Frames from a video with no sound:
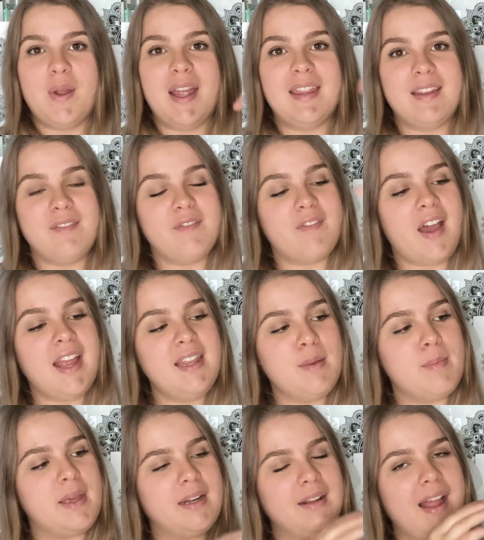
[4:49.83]
and then find the
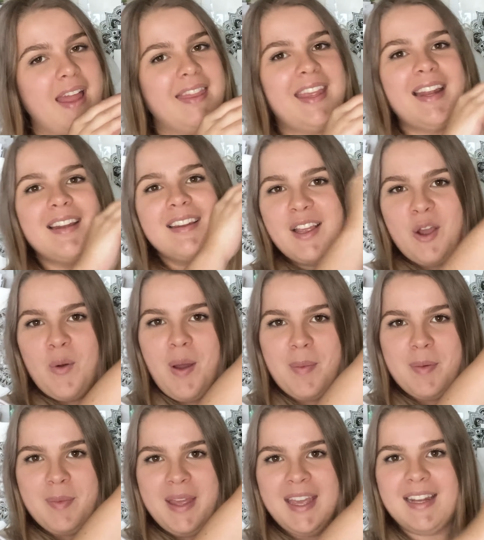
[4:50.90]
middle and then go up
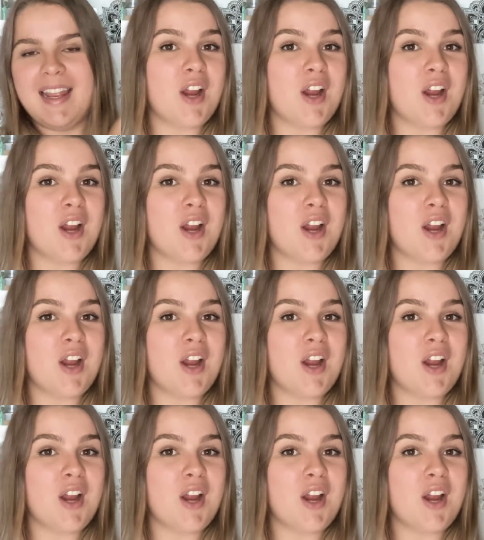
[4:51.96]
a bit.